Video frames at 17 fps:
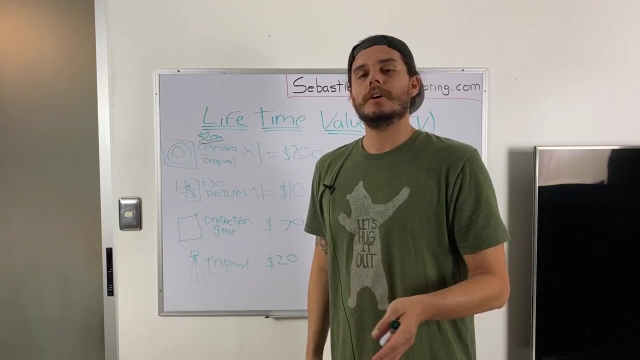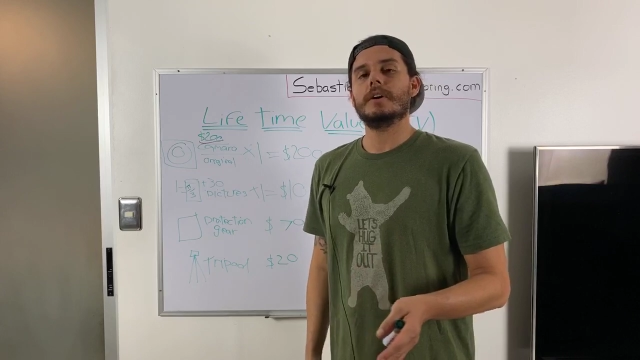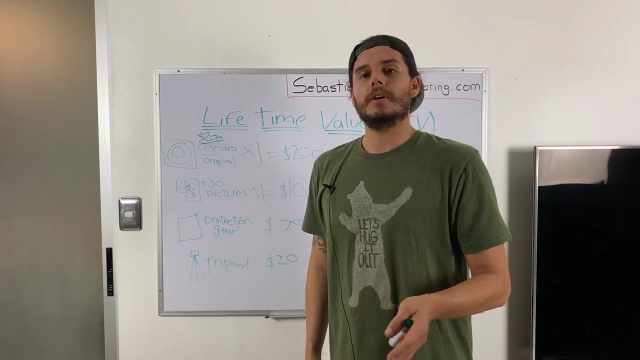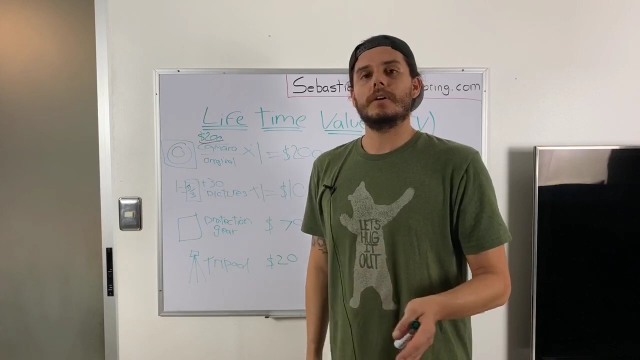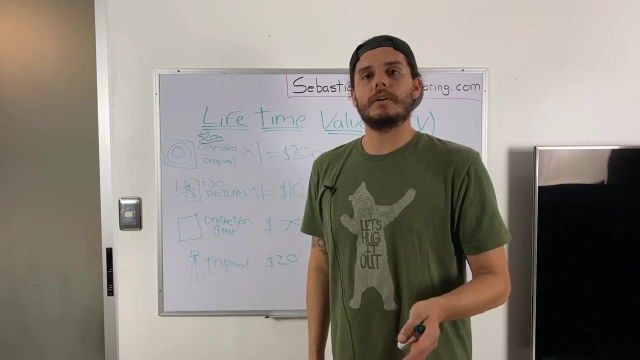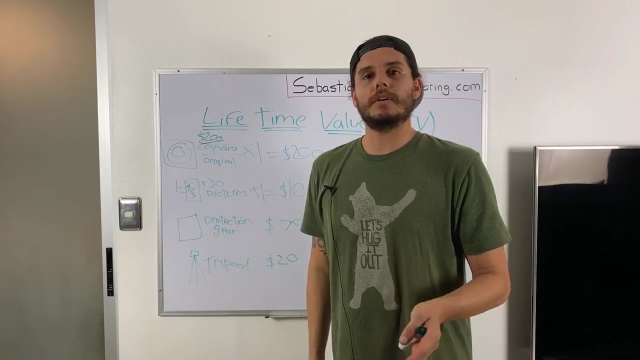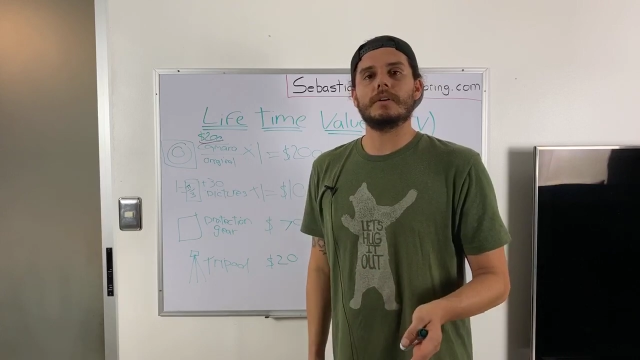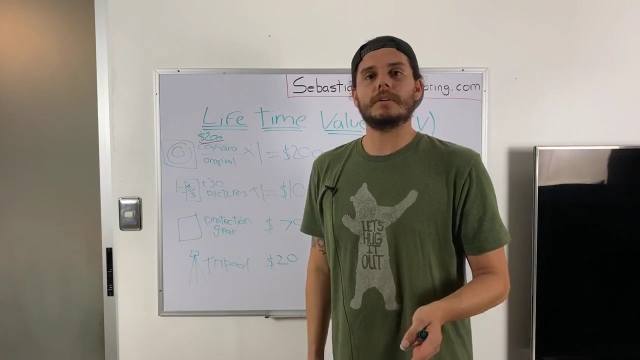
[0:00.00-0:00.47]

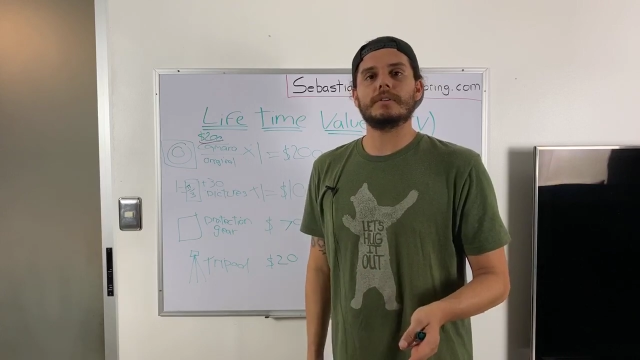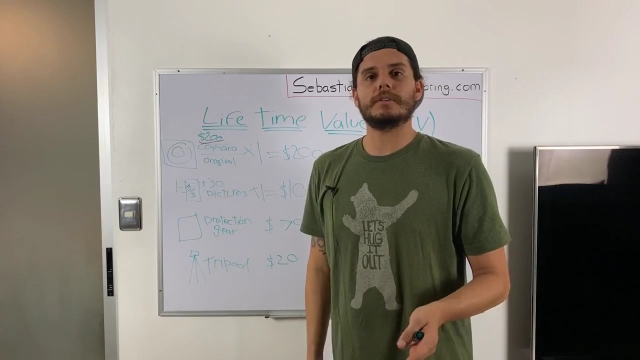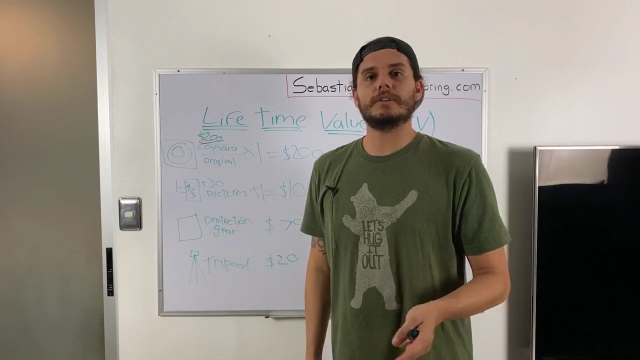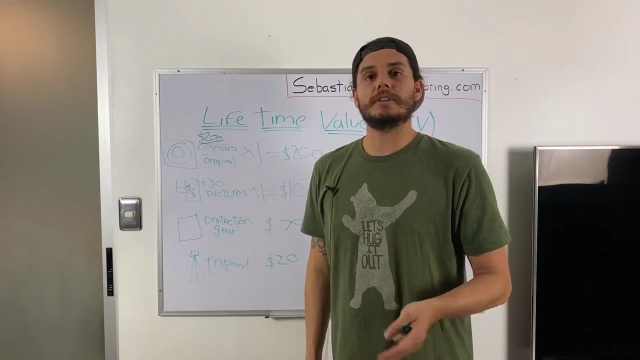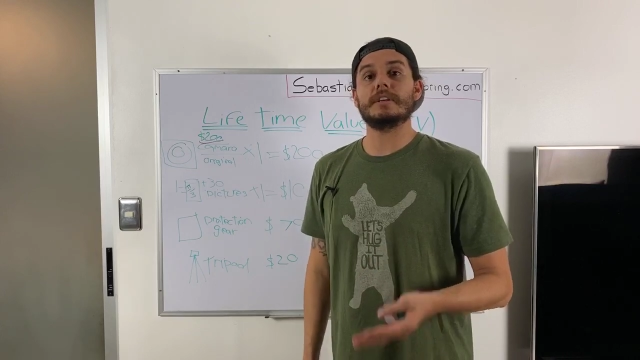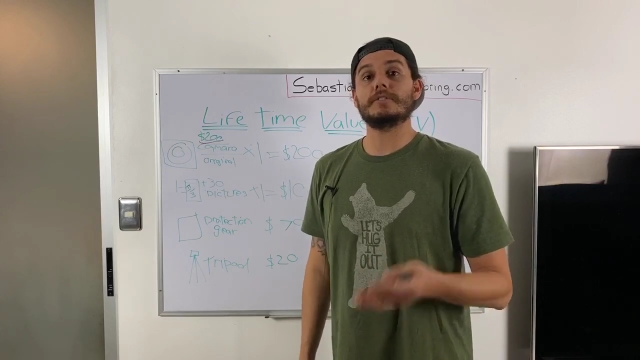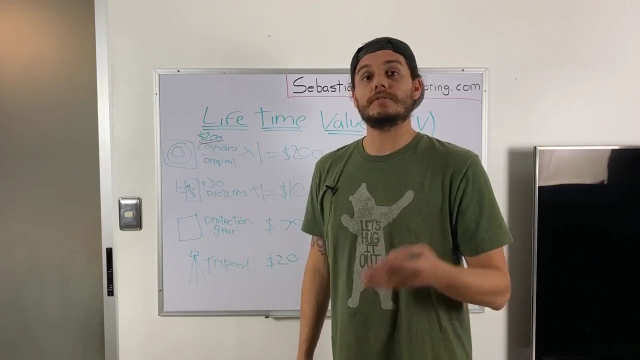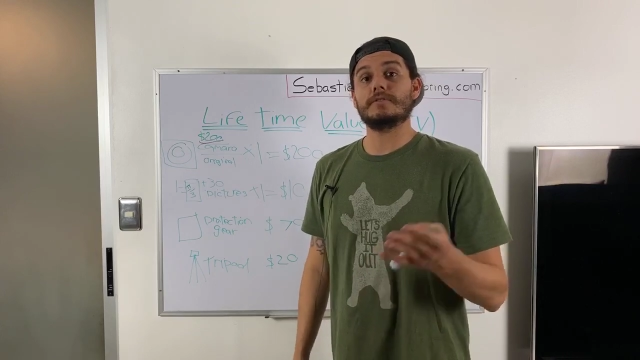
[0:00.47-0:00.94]

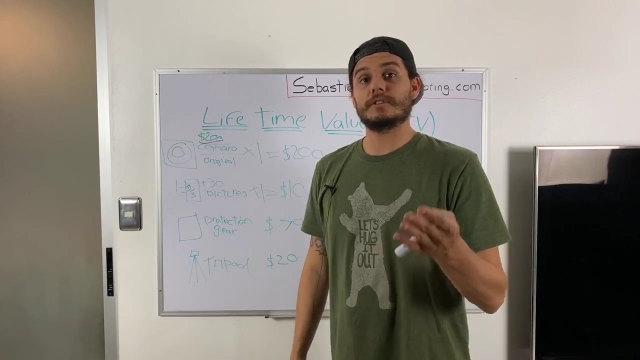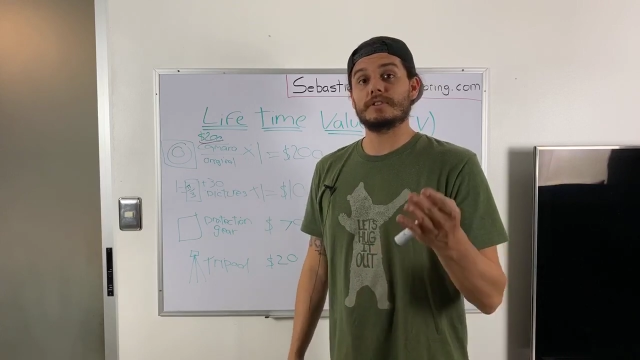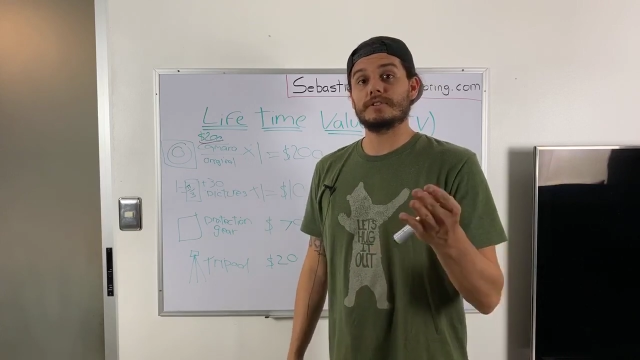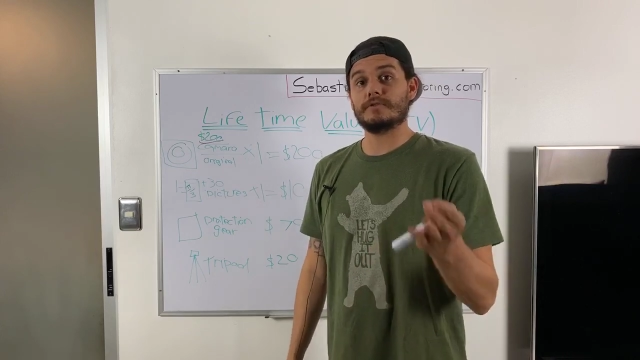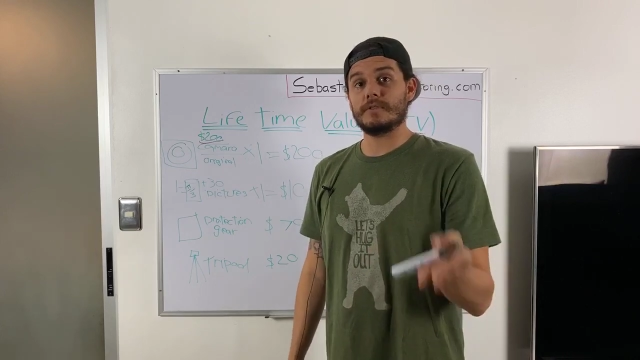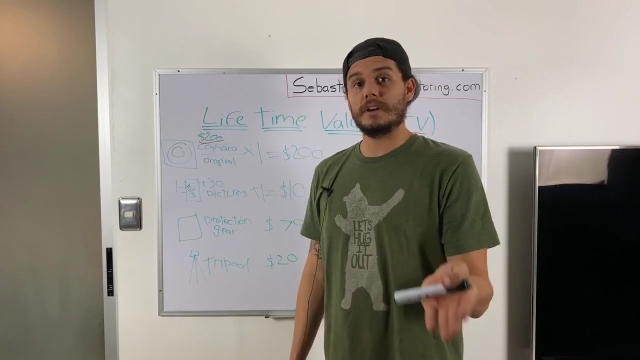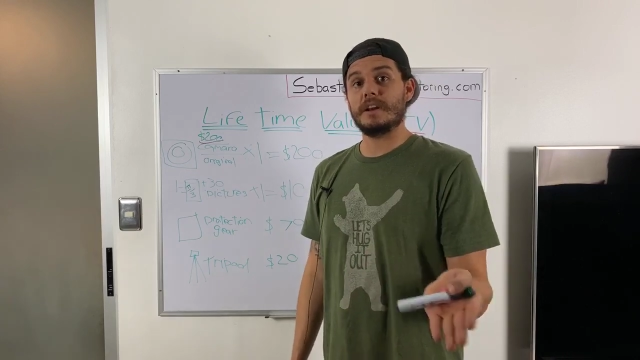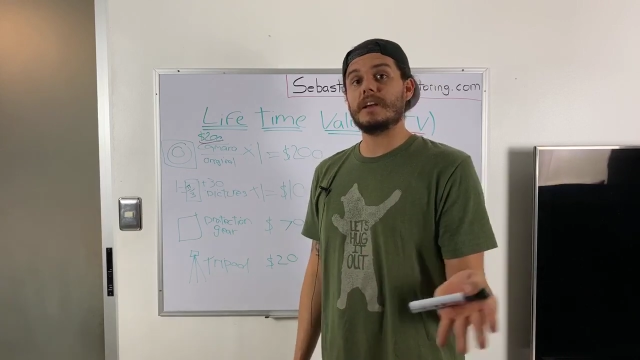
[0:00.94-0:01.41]
on yesterday's
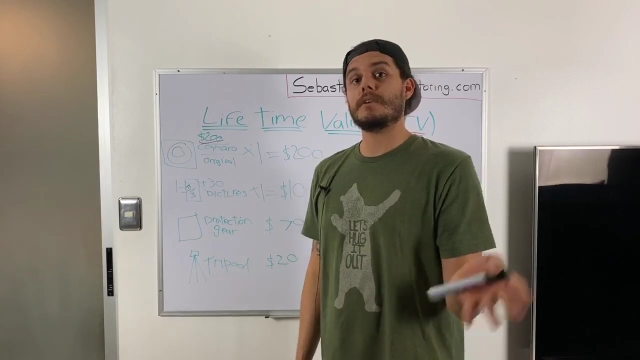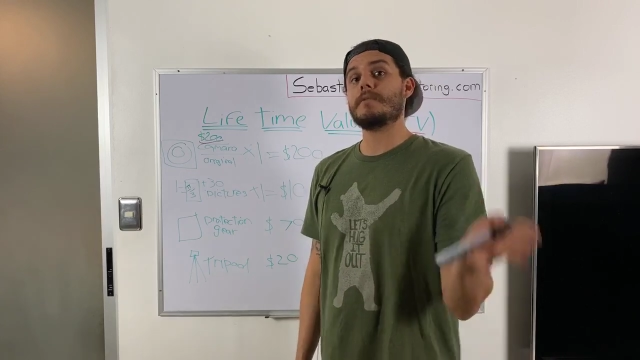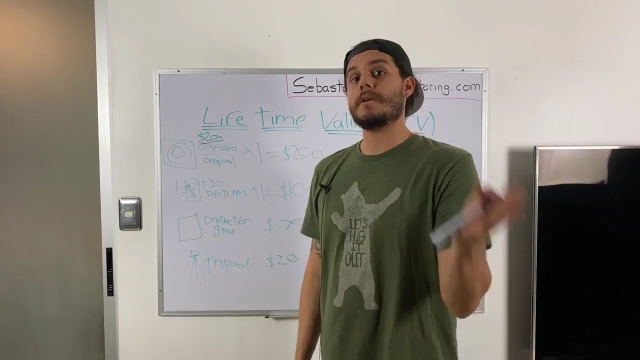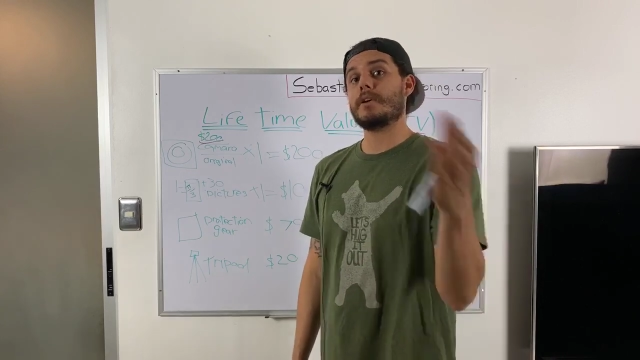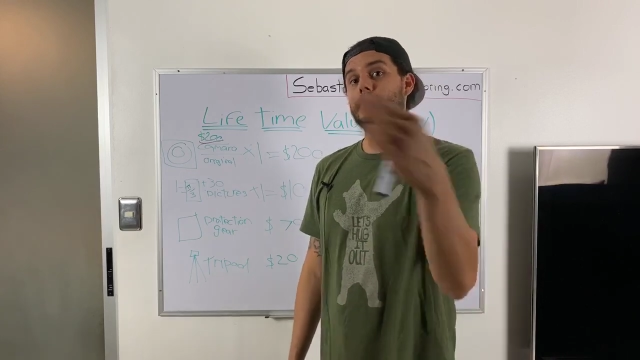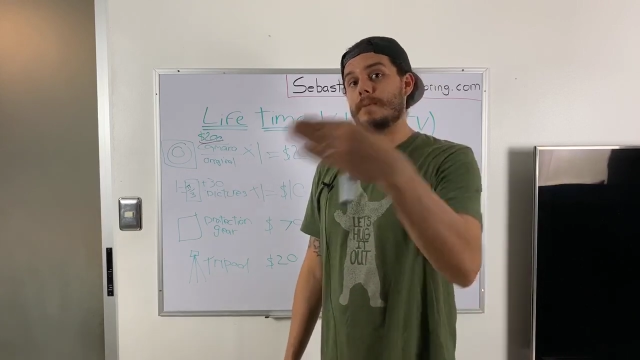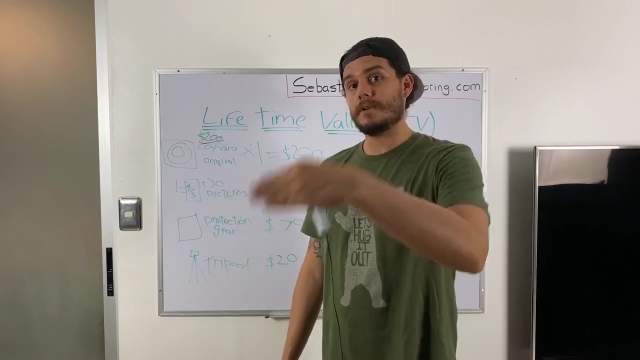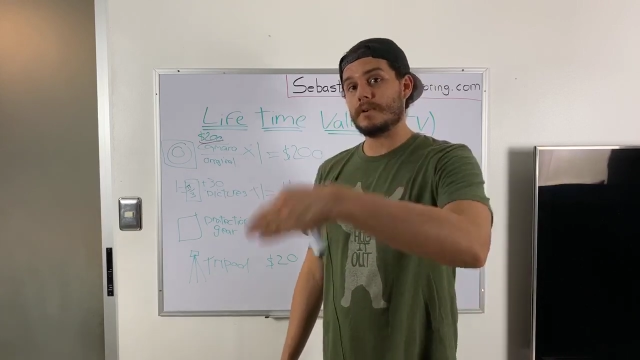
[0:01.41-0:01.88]
training, I
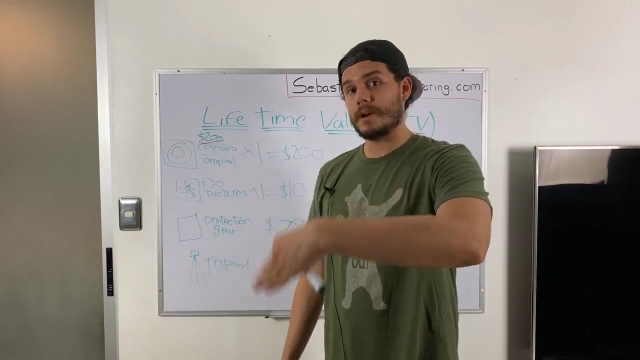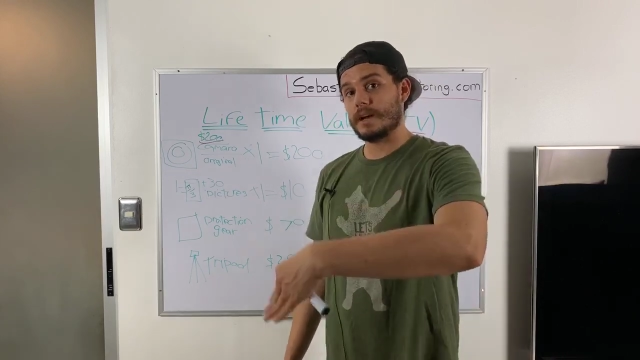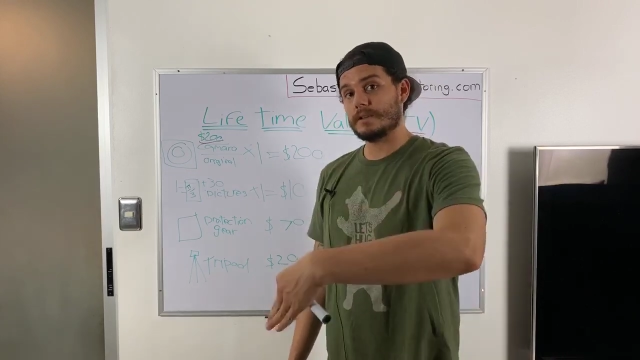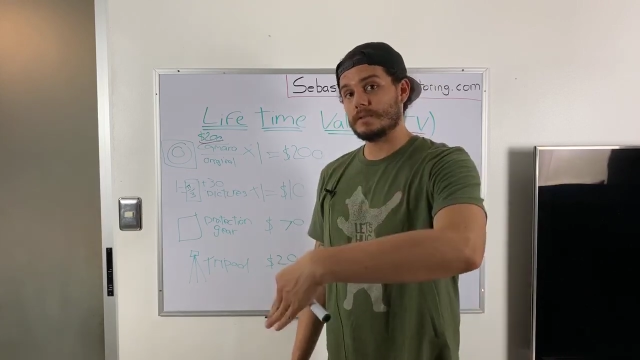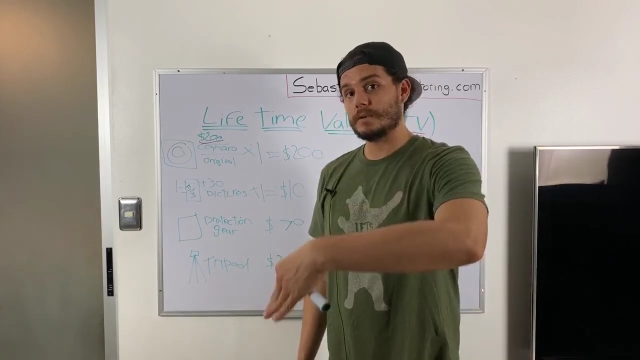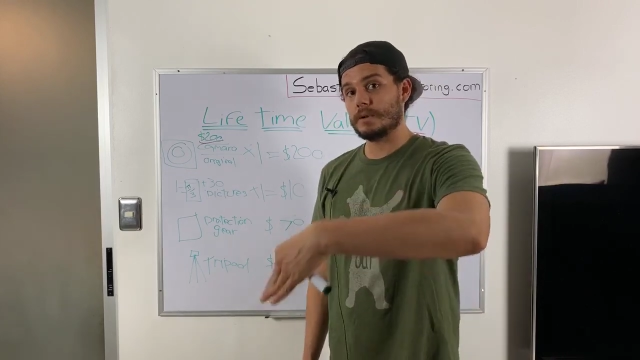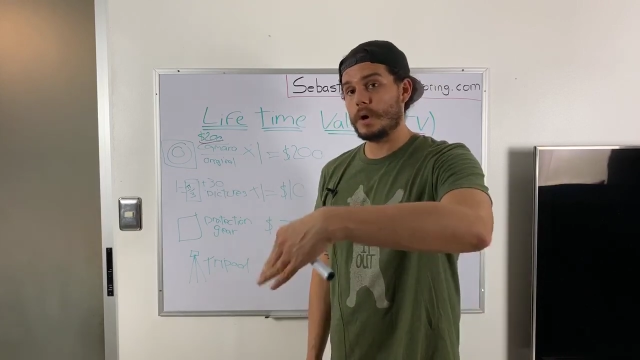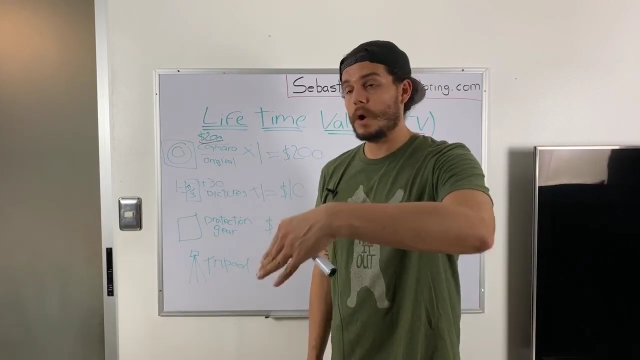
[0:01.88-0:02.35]
recommend you
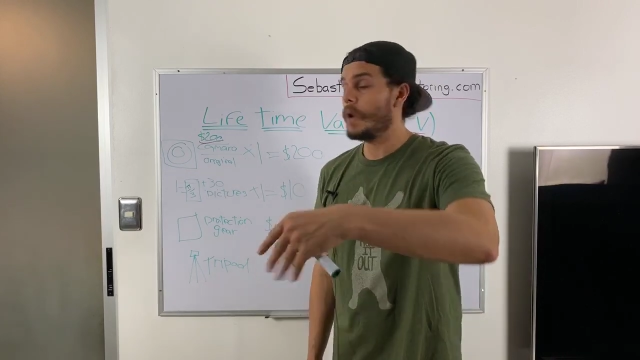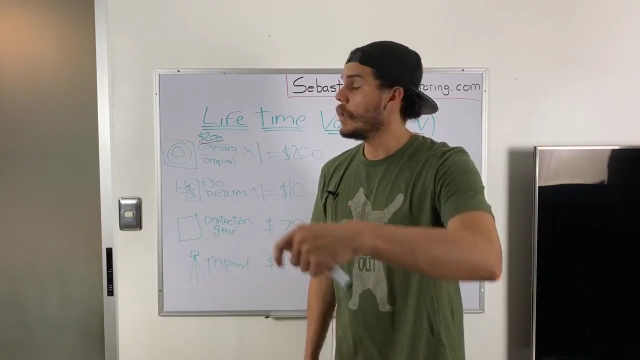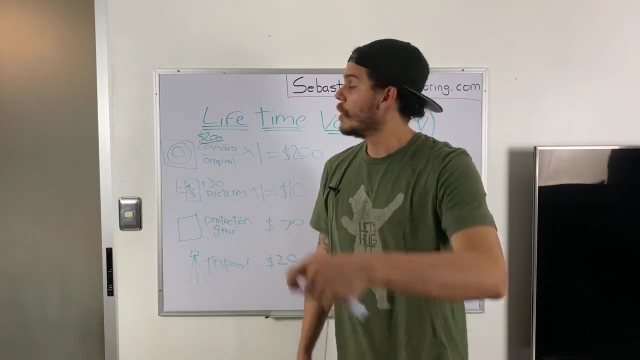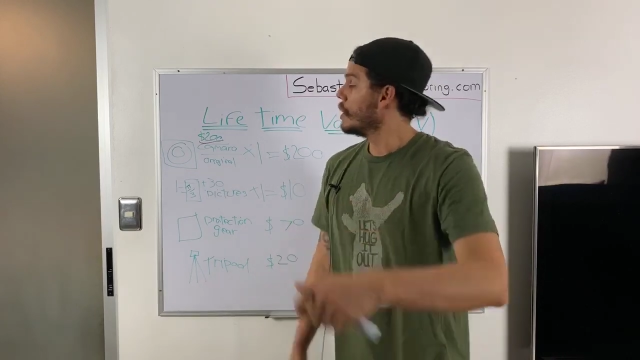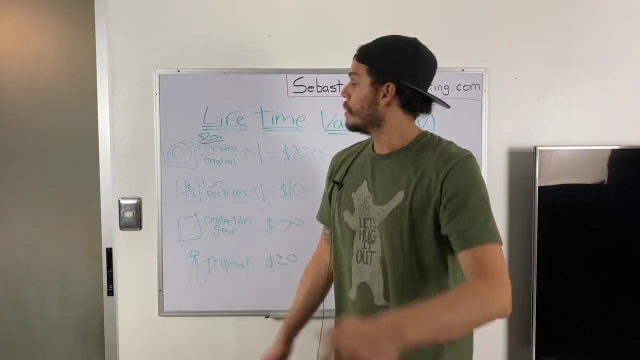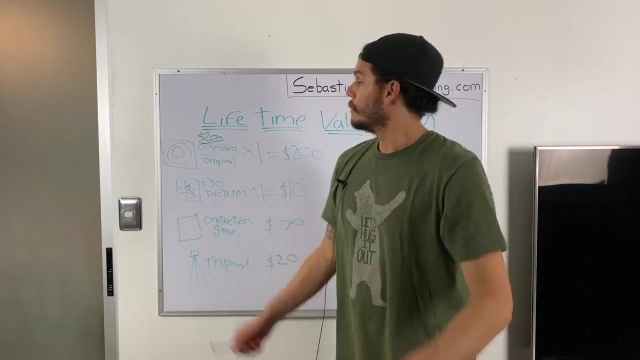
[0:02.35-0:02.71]
guys to go.